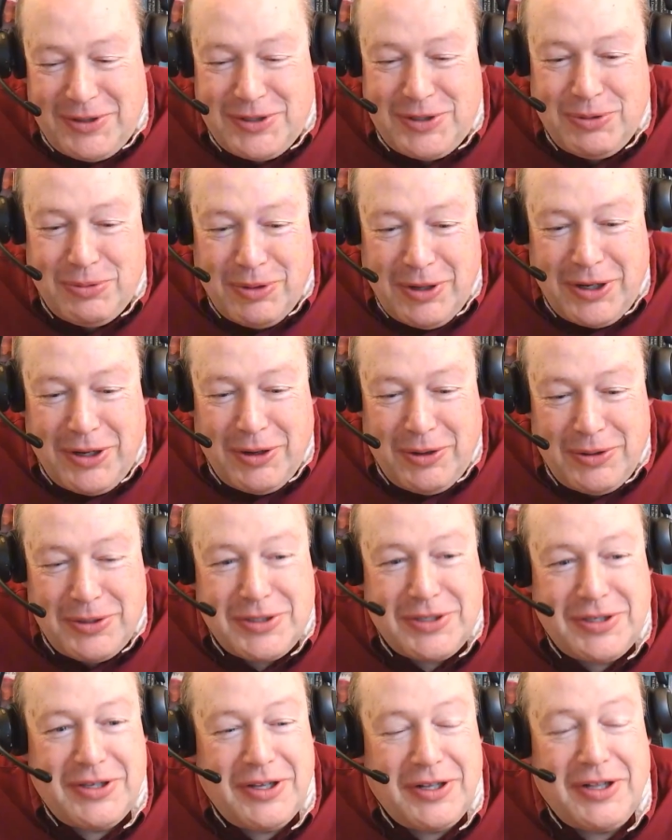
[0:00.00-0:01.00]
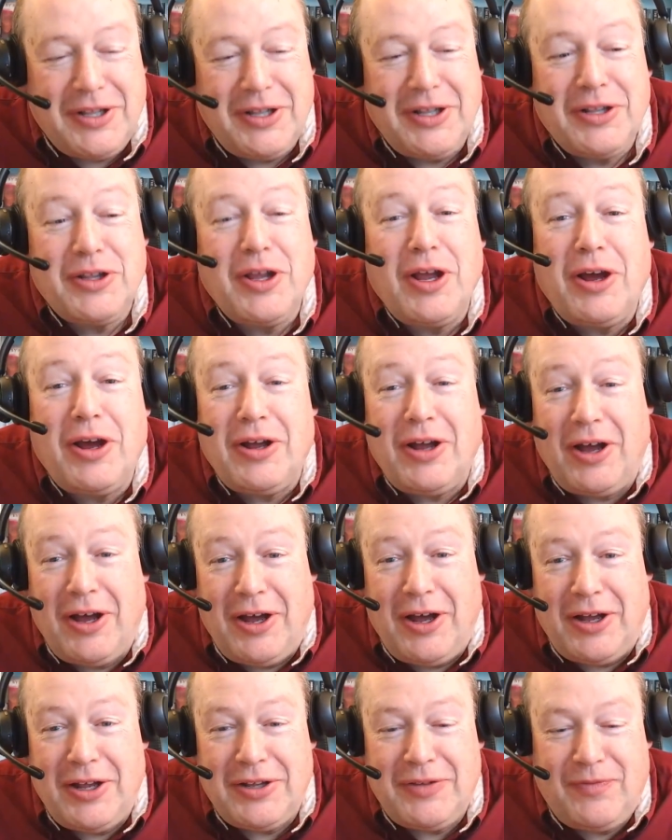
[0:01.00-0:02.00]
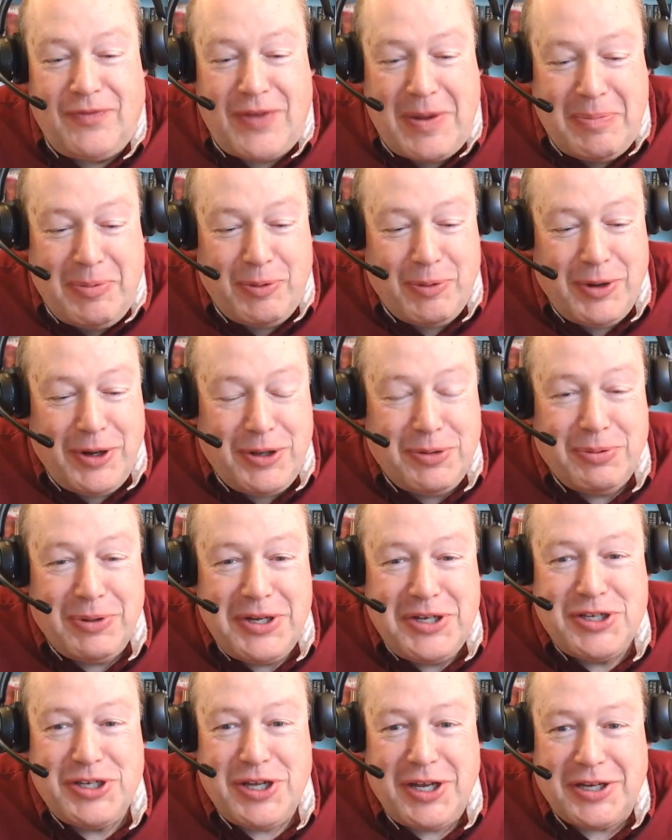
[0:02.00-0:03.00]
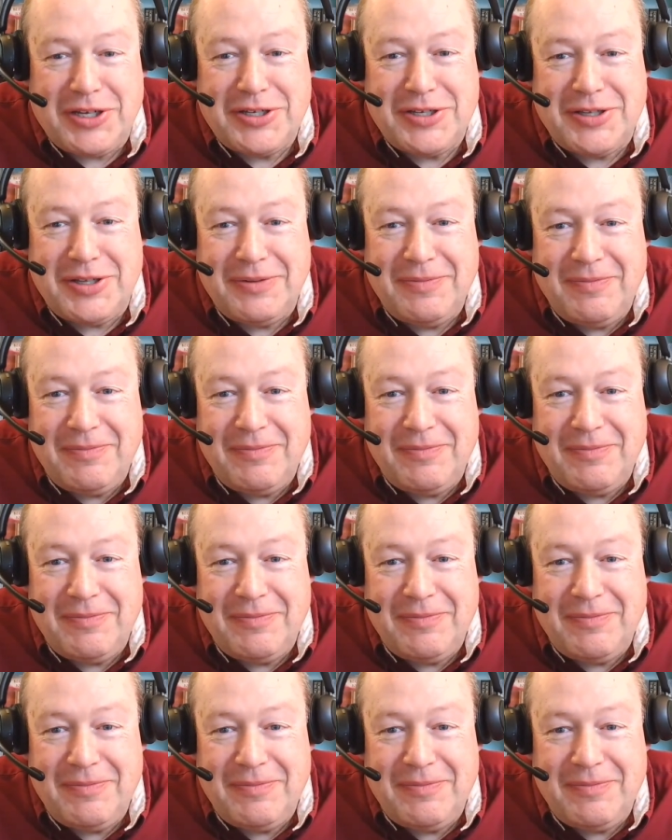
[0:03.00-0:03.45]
story goes February 26th.